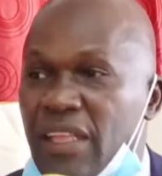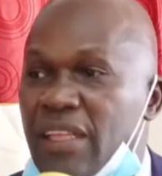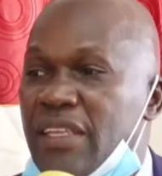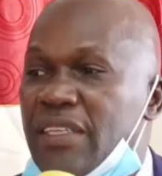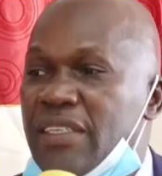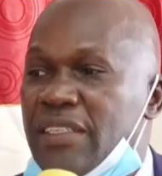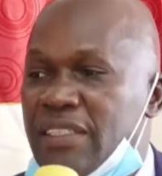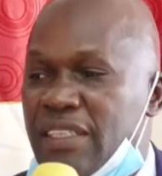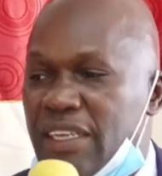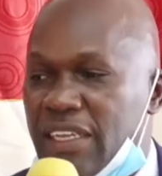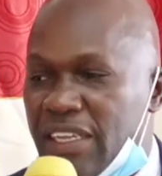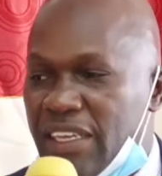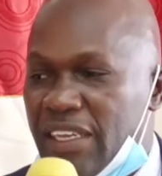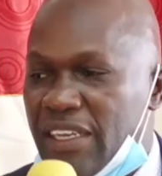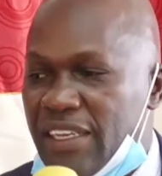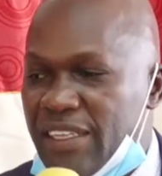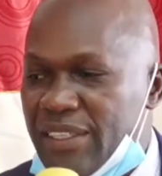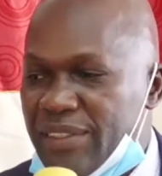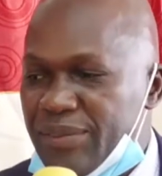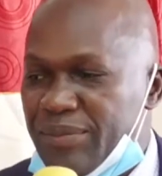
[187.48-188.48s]

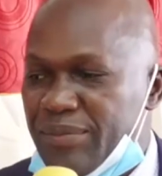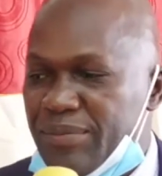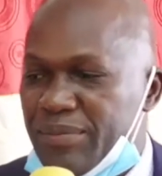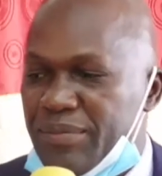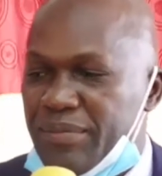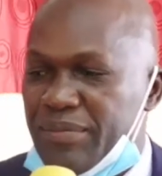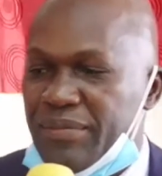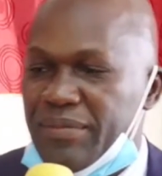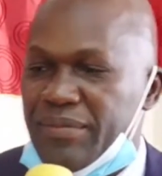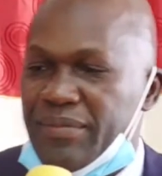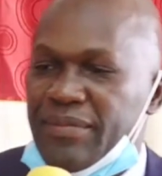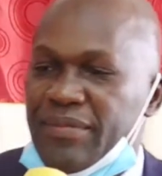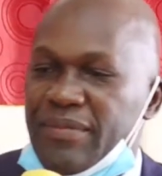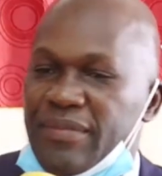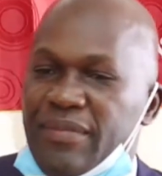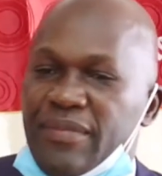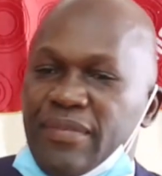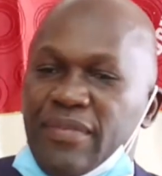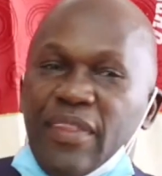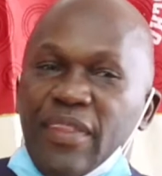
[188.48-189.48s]
Secondly,
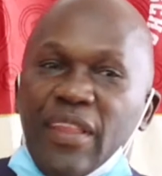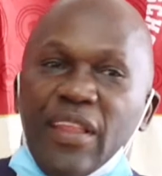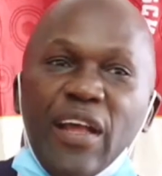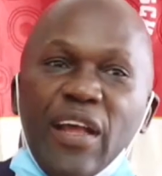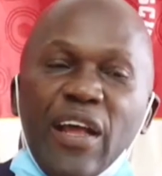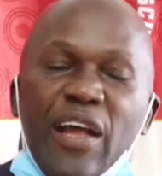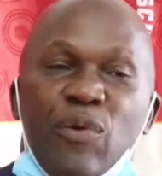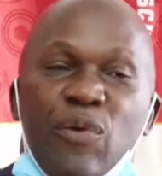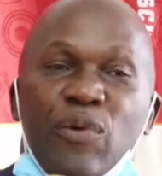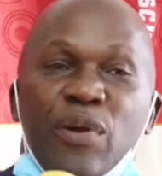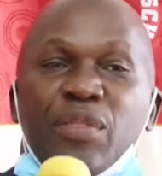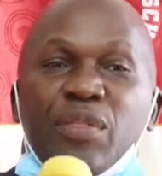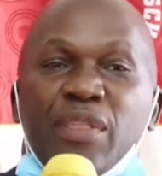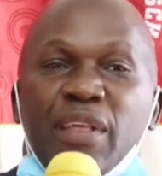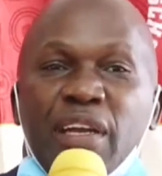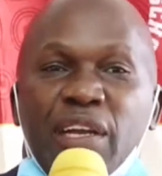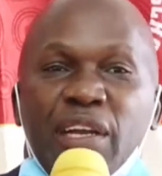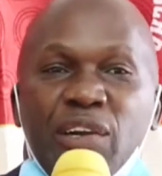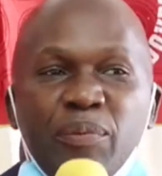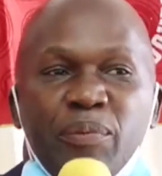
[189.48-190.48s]
I want to
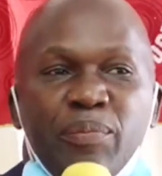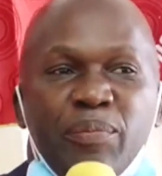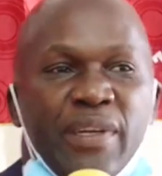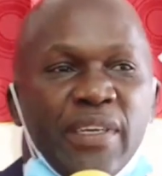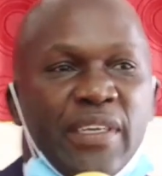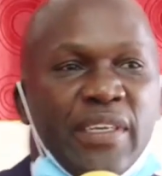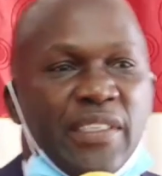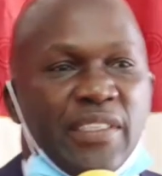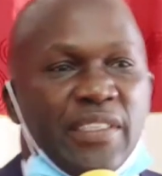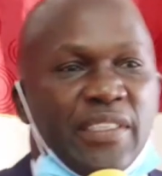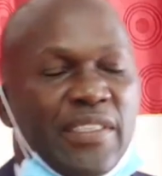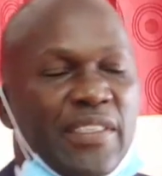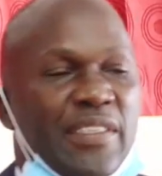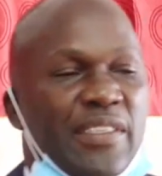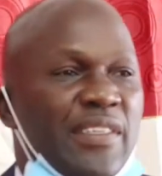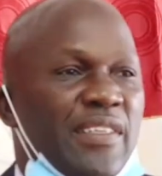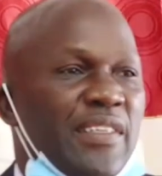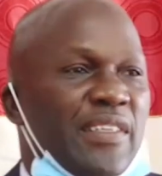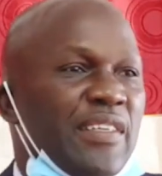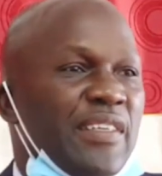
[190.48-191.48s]
thank our parents.
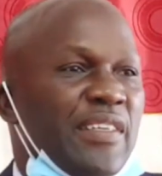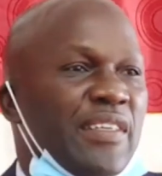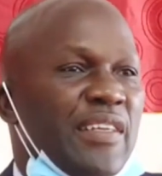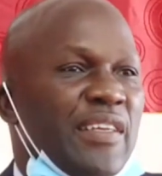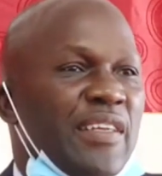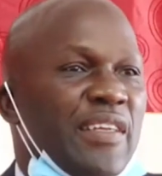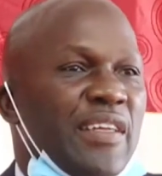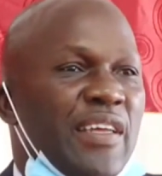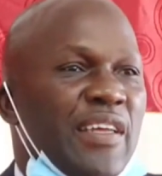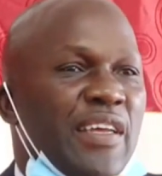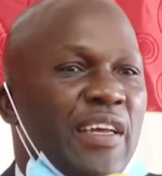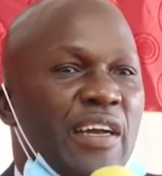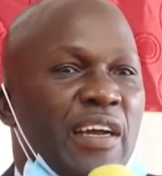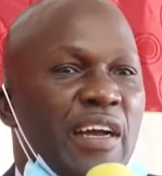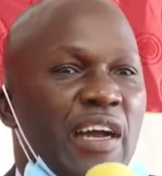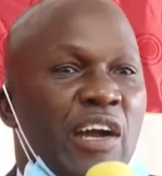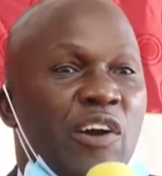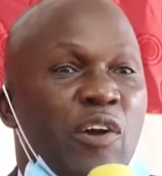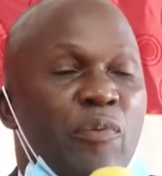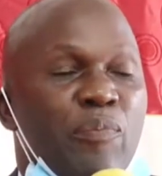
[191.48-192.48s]

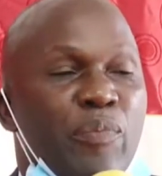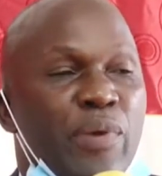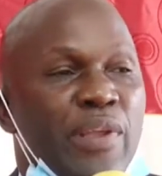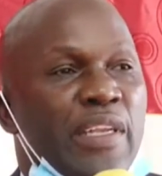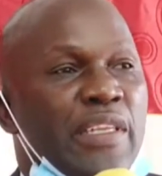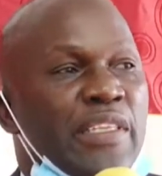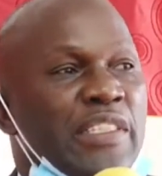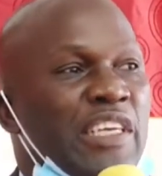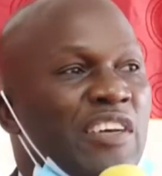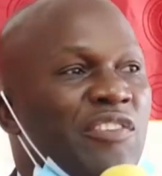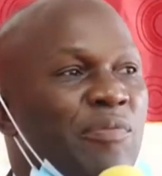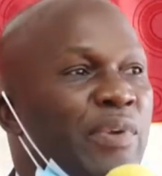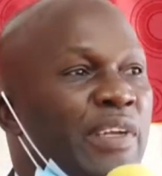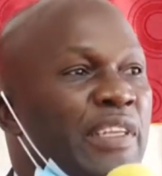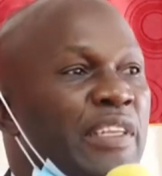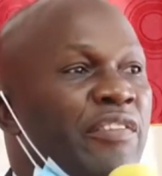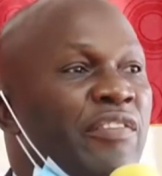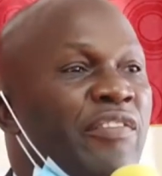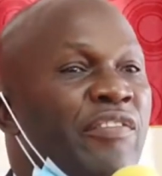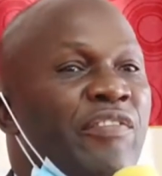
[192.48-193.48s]
Our parents have
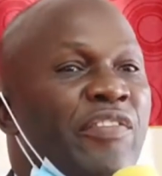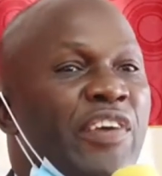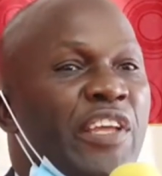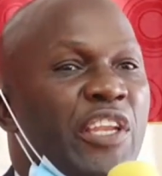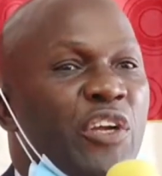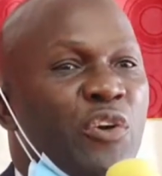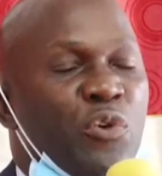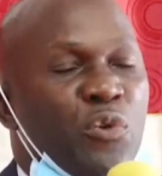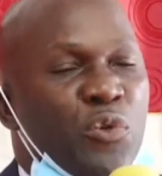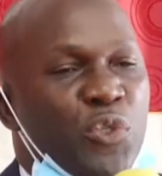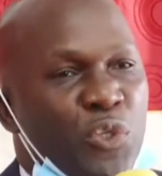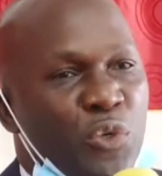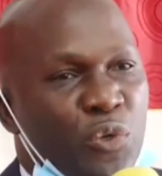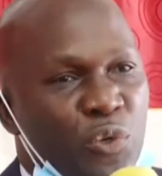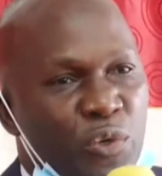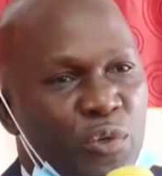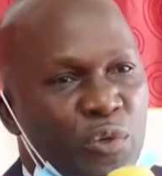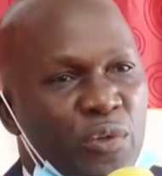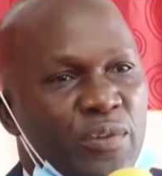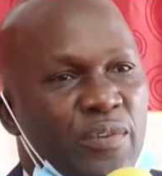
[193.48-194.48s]
played a very crucial
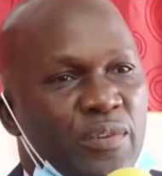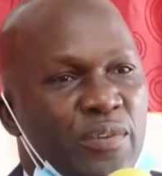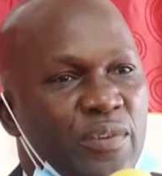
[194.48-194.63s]
role